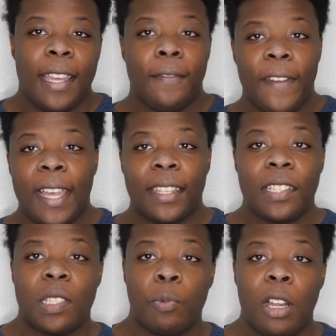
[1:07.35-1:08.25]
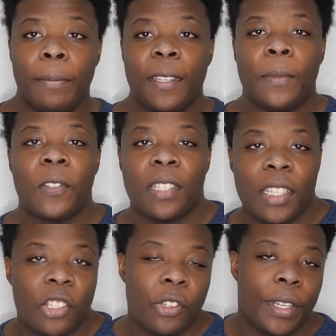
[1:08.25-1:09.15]
In fact, this is probably the most
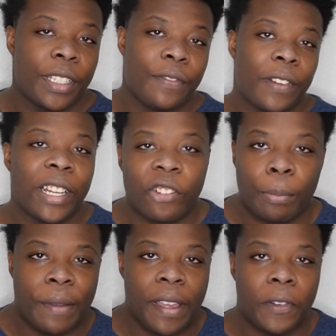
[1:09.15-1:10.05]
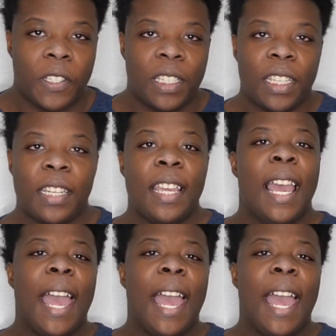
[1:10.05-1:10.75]
disjointed friend group I've ever seen.